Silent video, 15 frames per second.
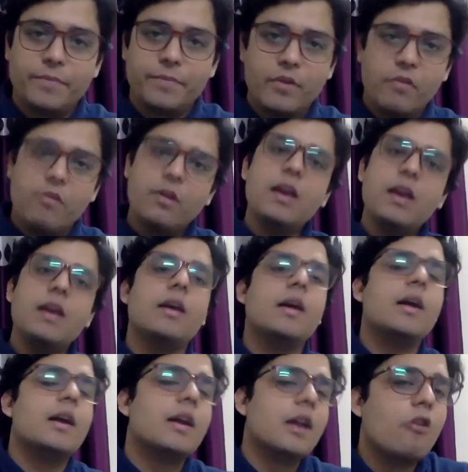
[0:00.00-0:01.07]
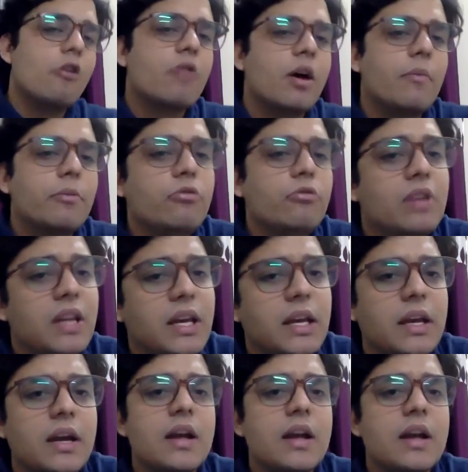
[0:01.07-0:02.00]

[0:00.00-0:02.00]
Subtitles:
Okay, now come to D.